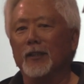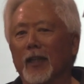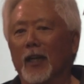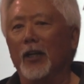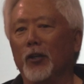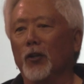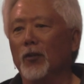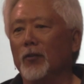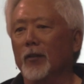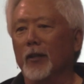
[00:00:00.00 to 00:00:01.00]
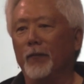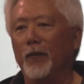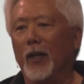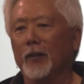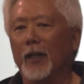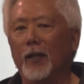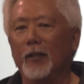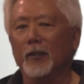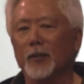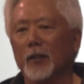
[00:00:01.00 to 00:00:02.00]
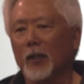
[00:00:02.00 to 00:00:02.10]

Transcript: that I use is I found out is